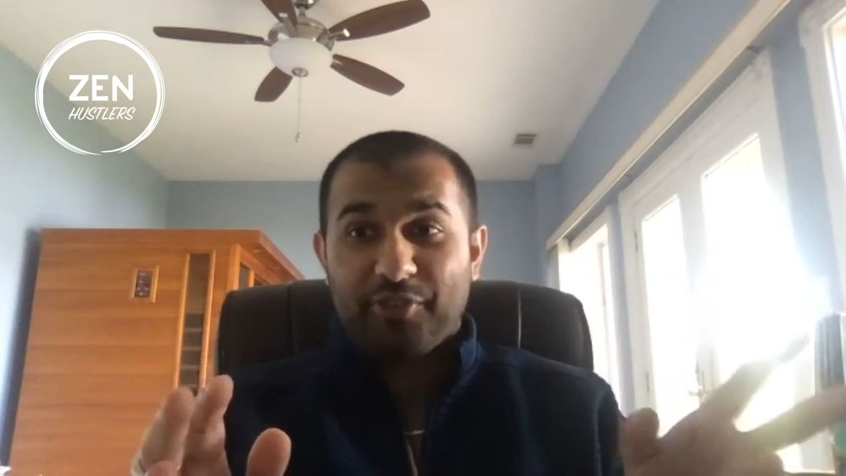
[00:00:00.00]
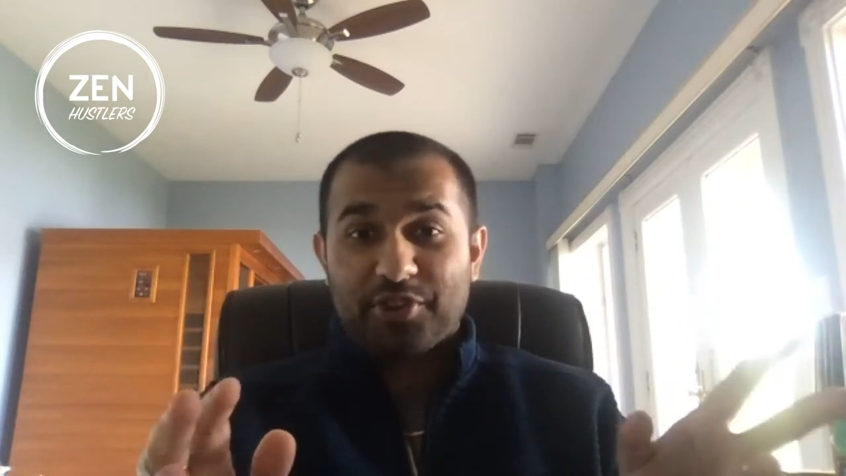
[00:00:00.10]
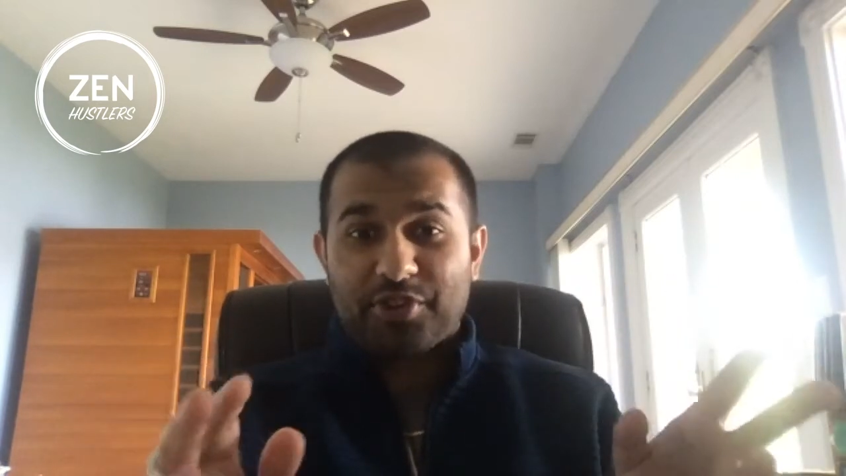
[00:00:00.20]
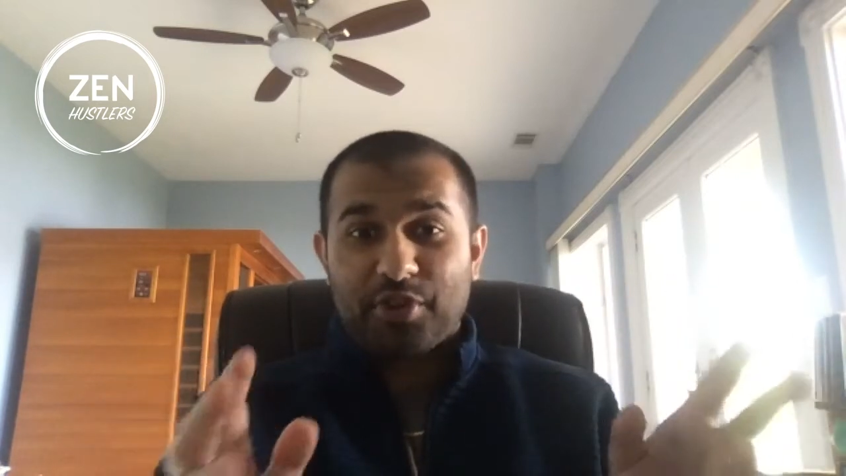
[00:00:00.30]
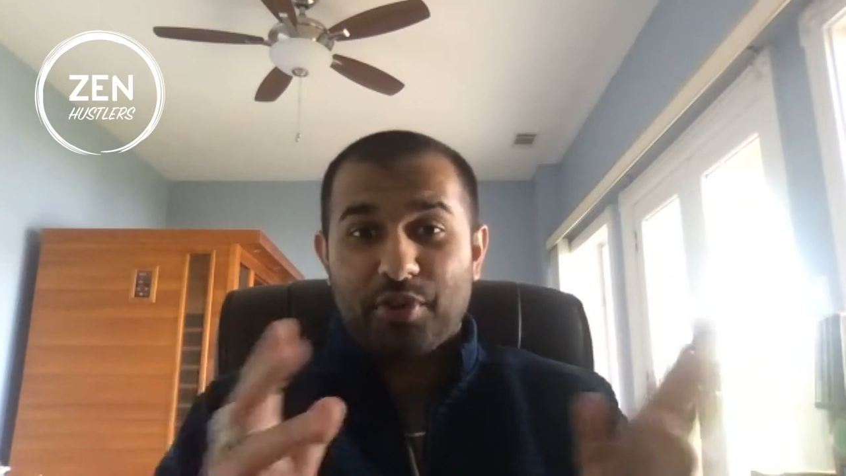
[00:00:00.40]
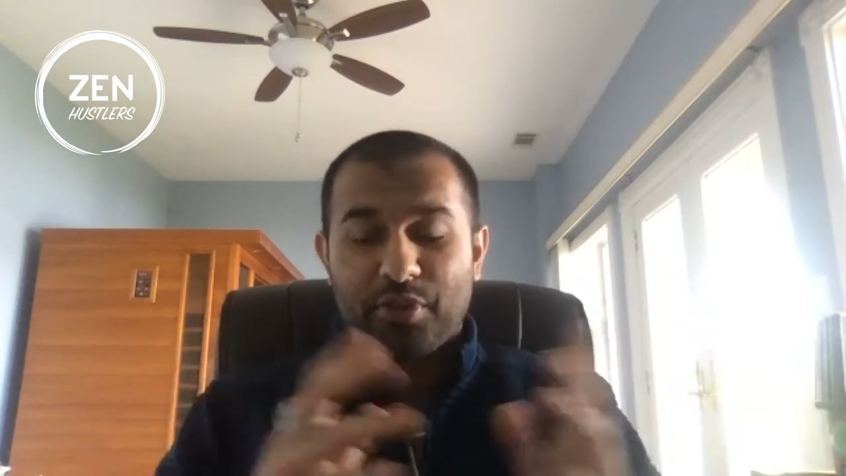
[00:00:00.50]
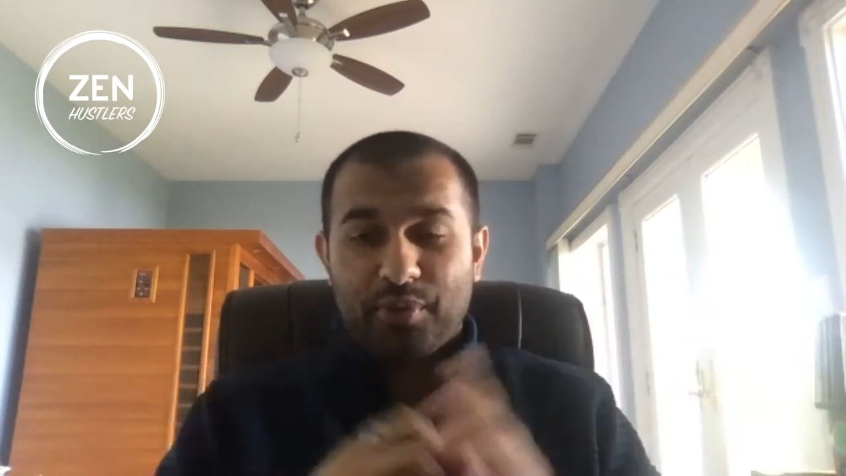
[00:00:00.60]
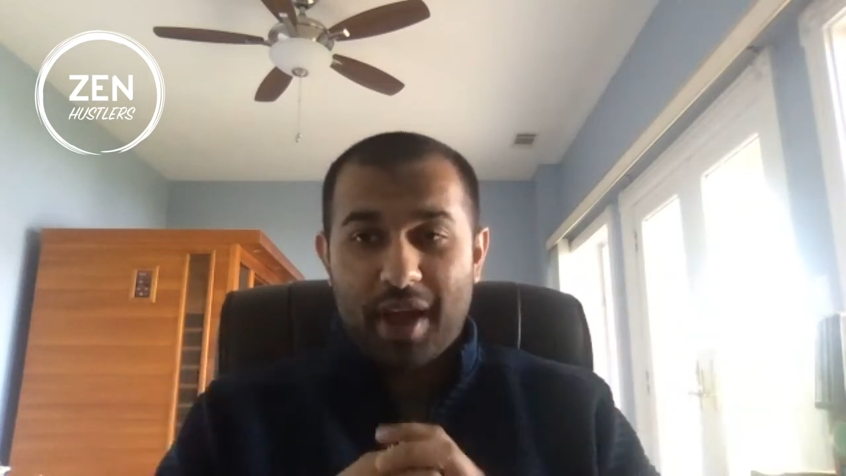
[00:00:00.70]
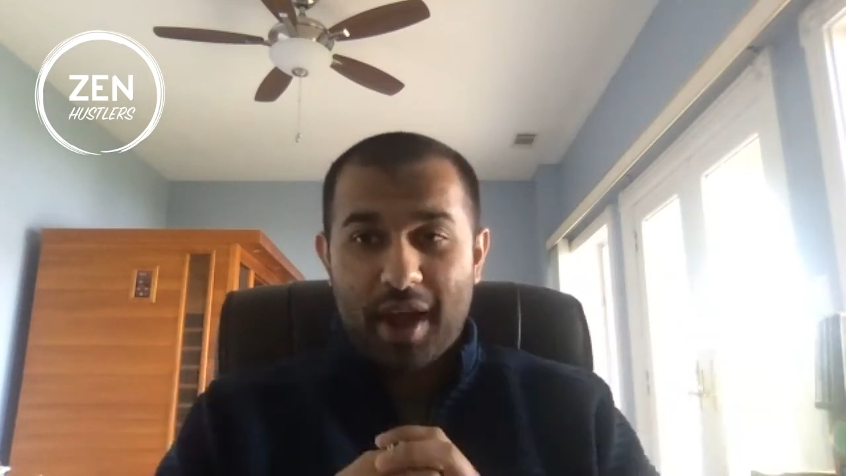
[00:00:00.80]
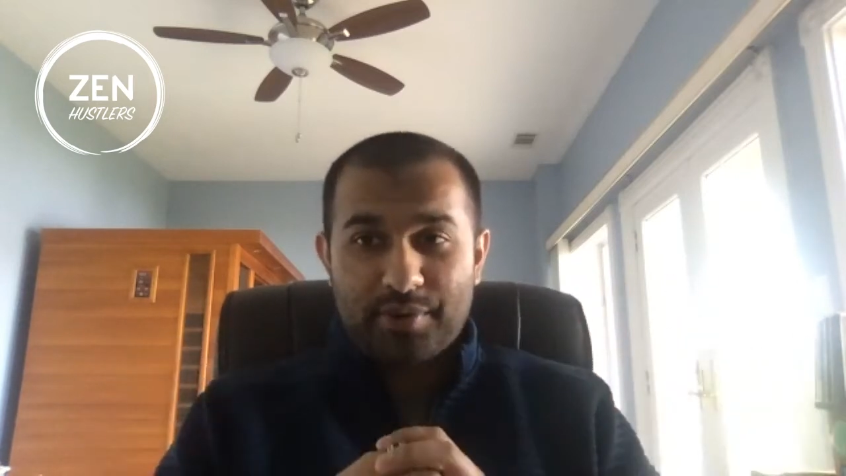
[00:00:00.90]
the first 2 to
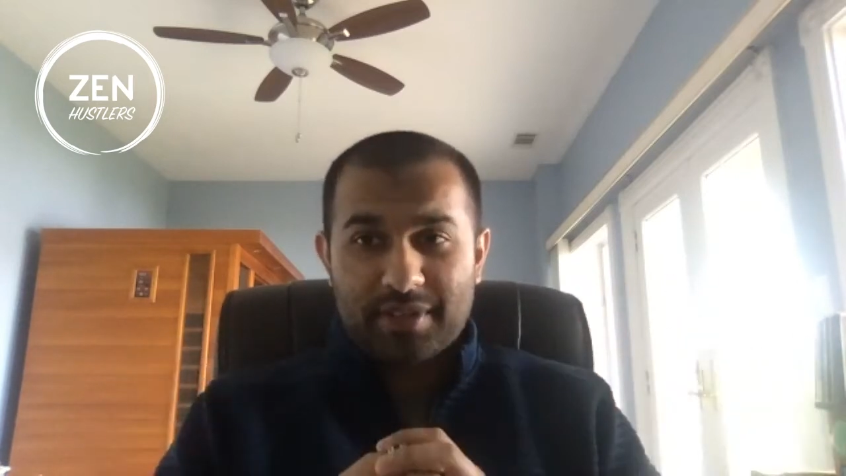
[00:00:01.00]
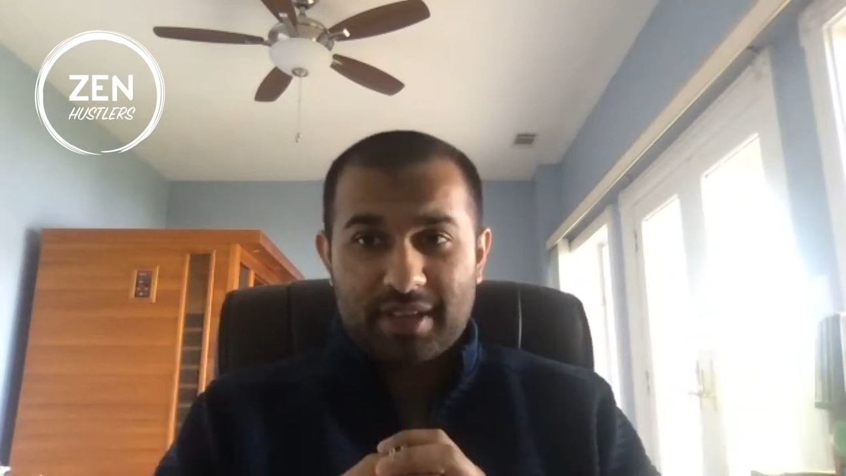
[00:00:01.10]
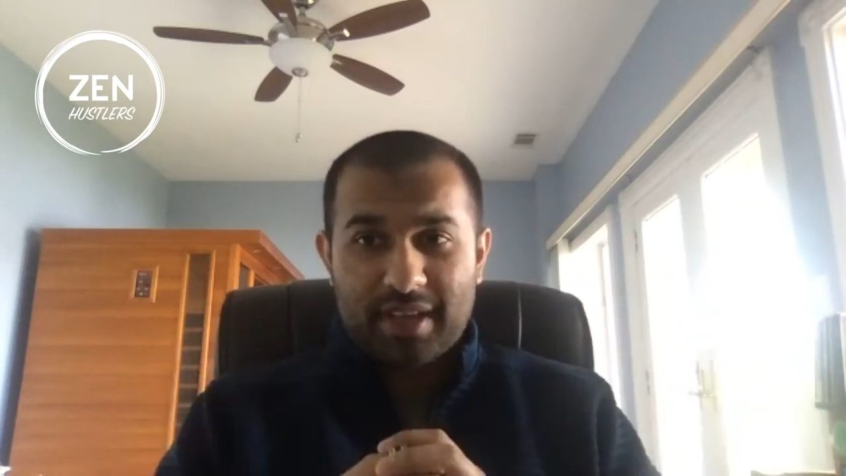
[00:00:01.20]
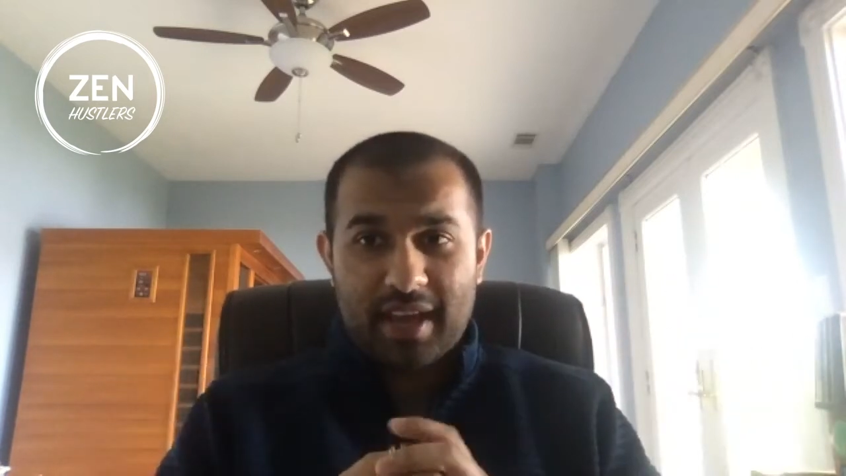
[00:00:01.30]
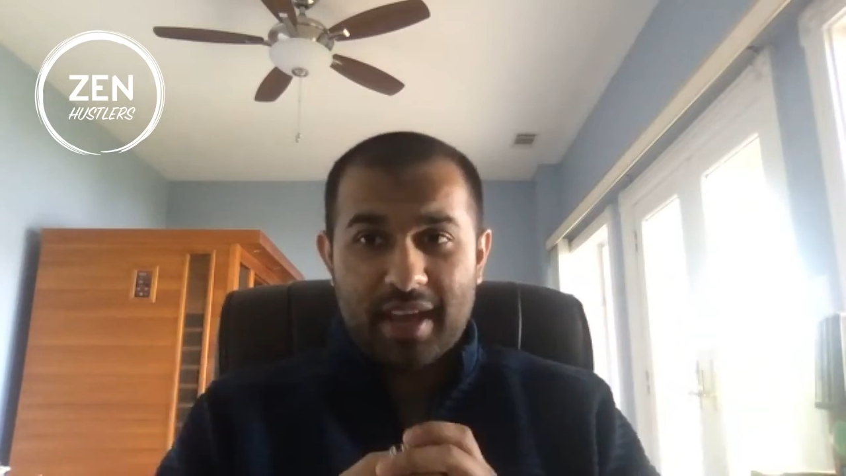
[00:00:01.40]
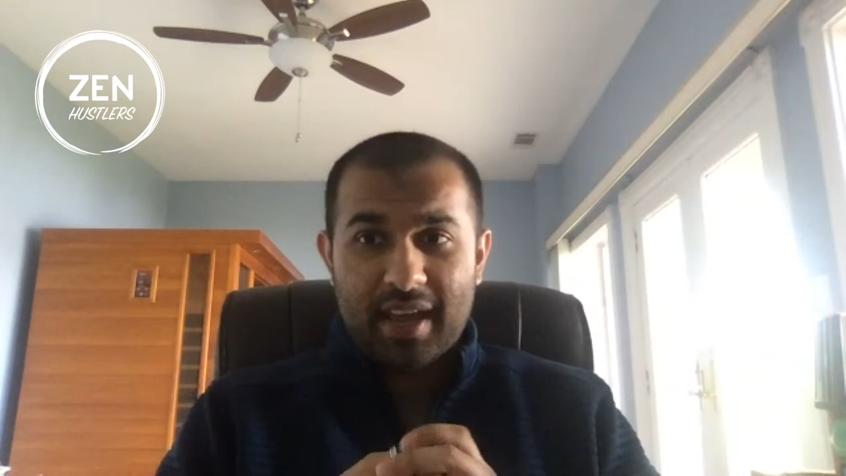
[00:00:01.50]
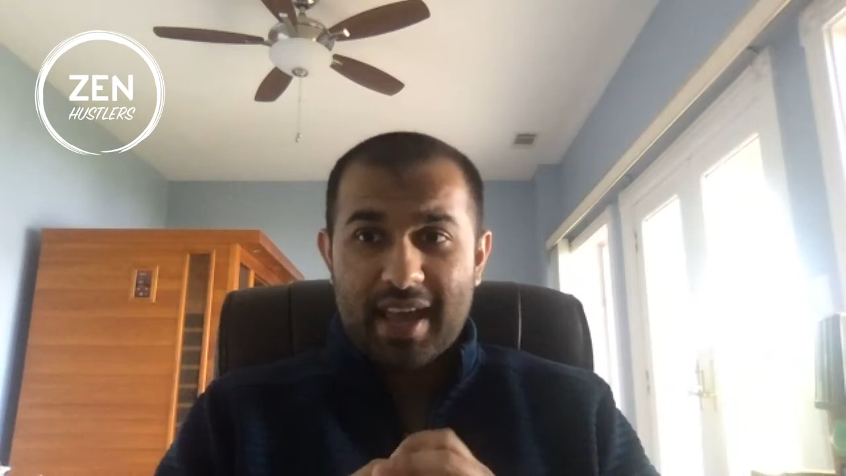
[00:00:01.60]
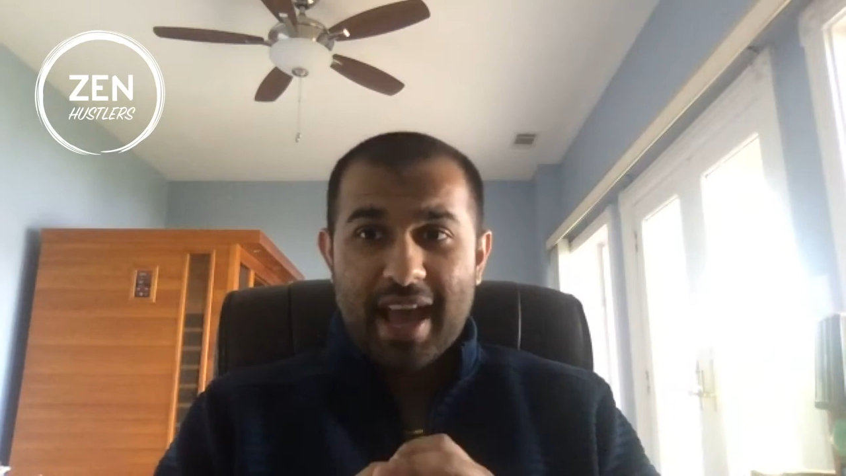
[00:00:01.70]
3 hours of the day,